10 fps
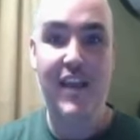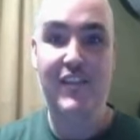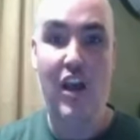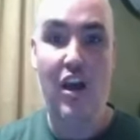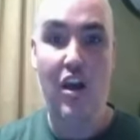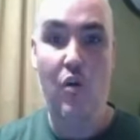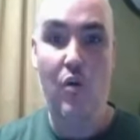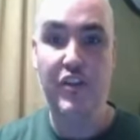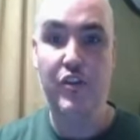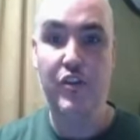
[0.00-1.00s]
So
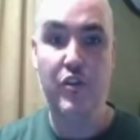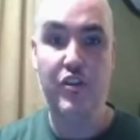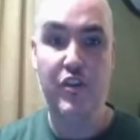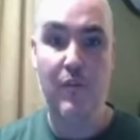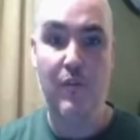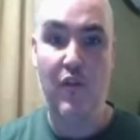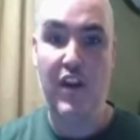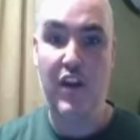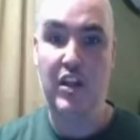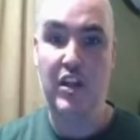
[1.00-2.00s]
what you do is you come over
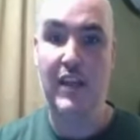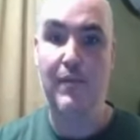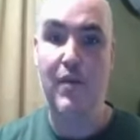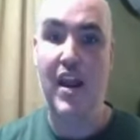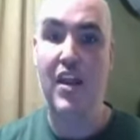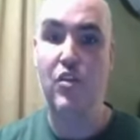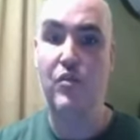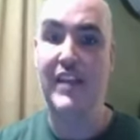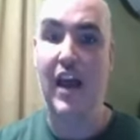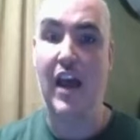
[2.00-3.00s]
here to Calibre,
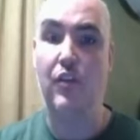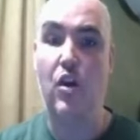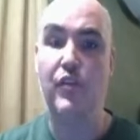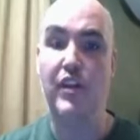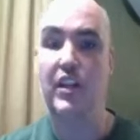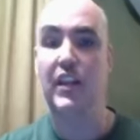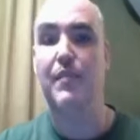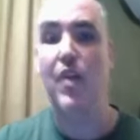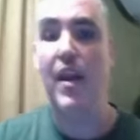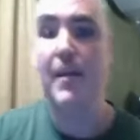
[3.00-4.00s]
you download the
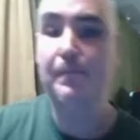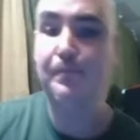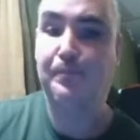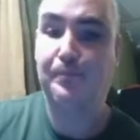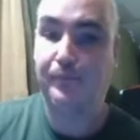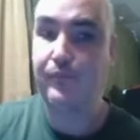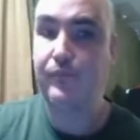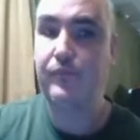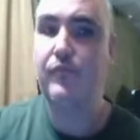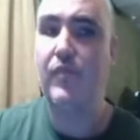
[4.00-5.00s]
Calibre
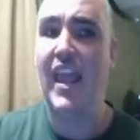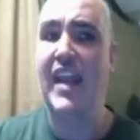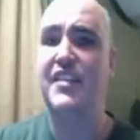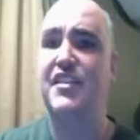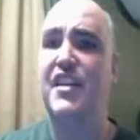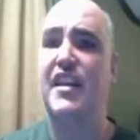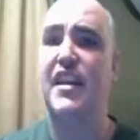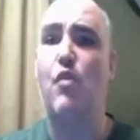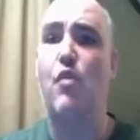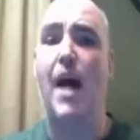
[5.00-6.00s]
and it's going to
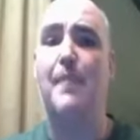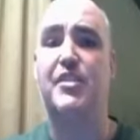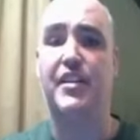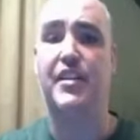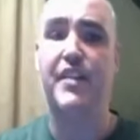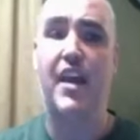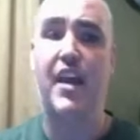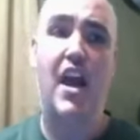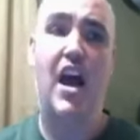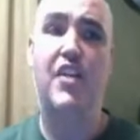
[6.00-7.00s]
give you options.
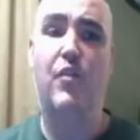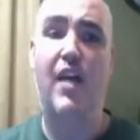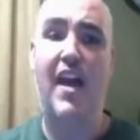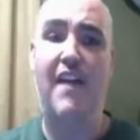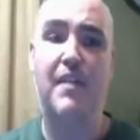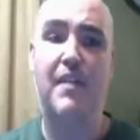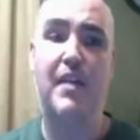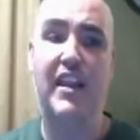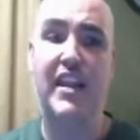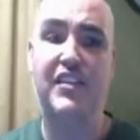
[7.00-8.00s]
Uh, you'll have the
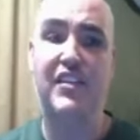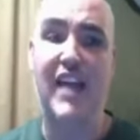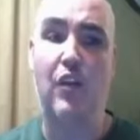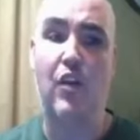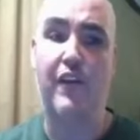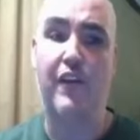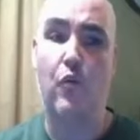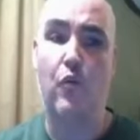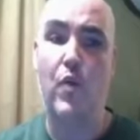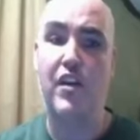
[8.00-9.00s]
ability to download it
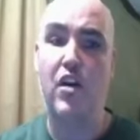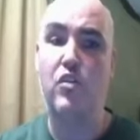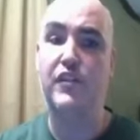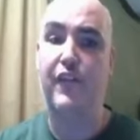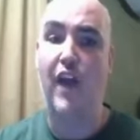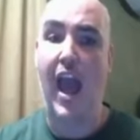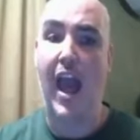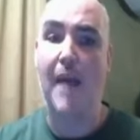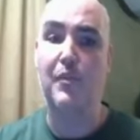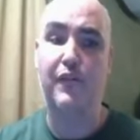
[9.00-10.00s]
for Windows, for
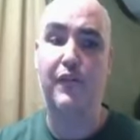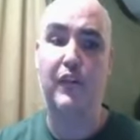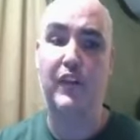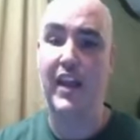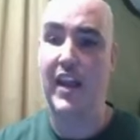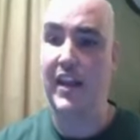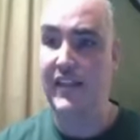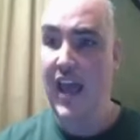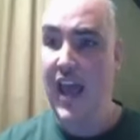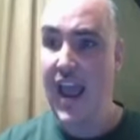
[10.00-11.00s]
Apple, for
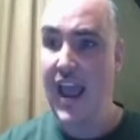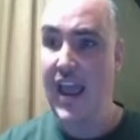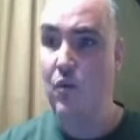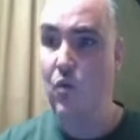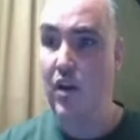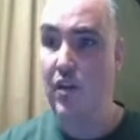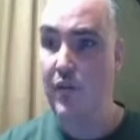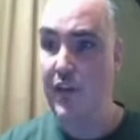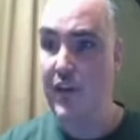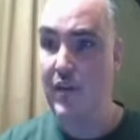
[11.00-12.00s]
Linux. And one
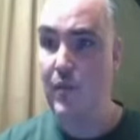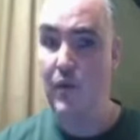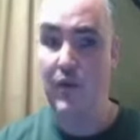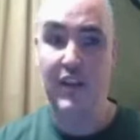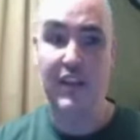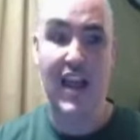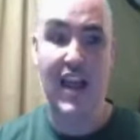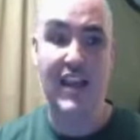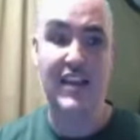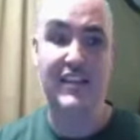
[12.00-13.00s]
other thing that we really
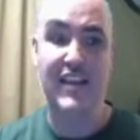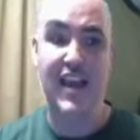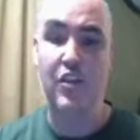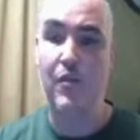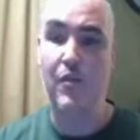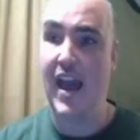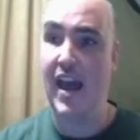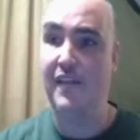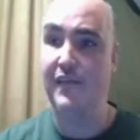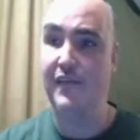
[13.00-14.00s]
like is that you
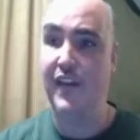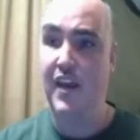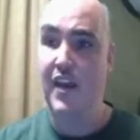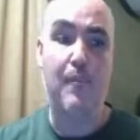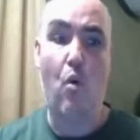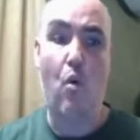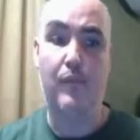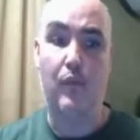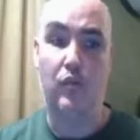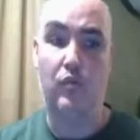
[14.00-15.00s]
have
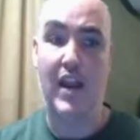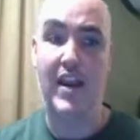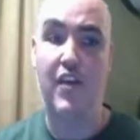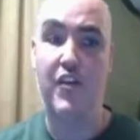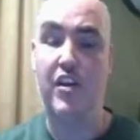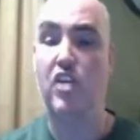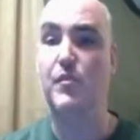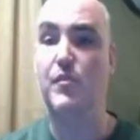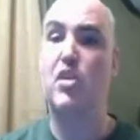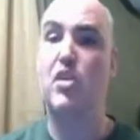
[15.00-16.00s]
portable right here. You can
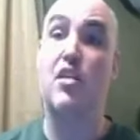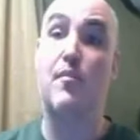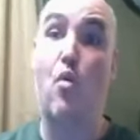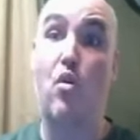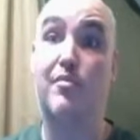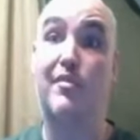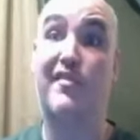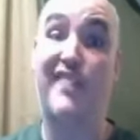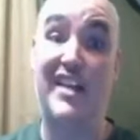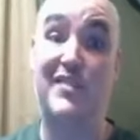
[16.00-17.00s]
also put it on a
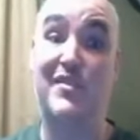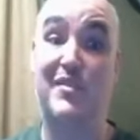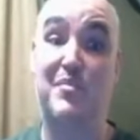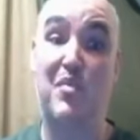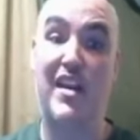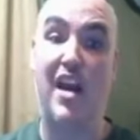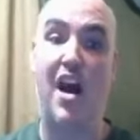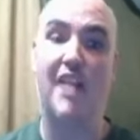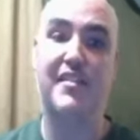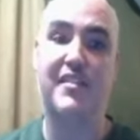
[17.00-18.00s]
portable device, which is pretty
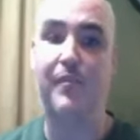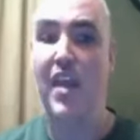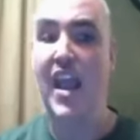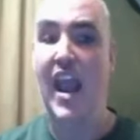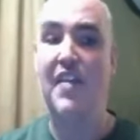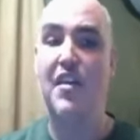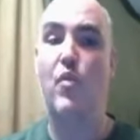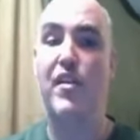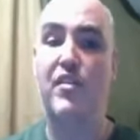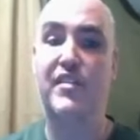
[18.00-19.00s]
awesome. And
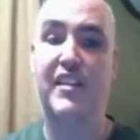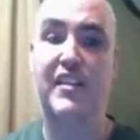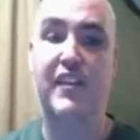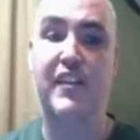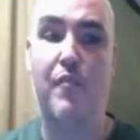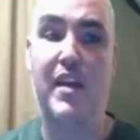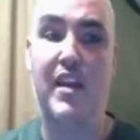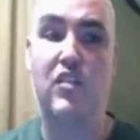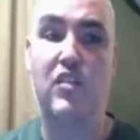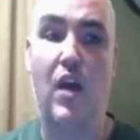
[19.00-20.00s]
then Windows
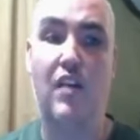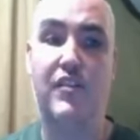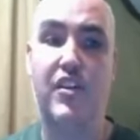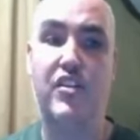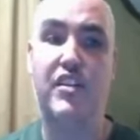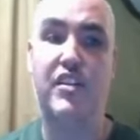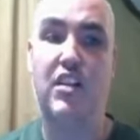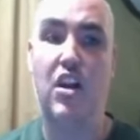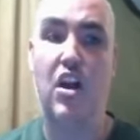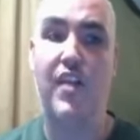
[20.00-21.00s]
64-bit as well. So you just
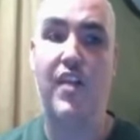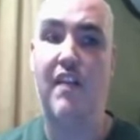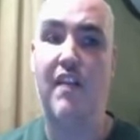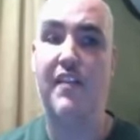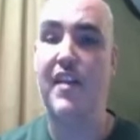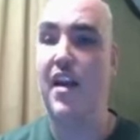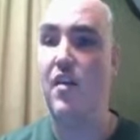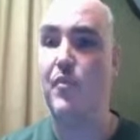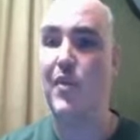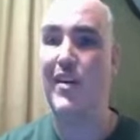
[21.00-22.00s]
click on that right
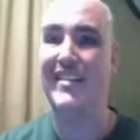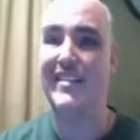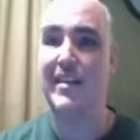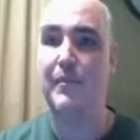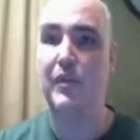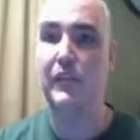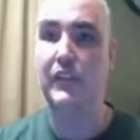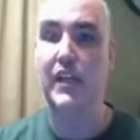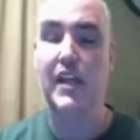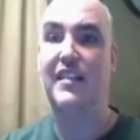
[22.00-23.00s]
there. Pretty simple.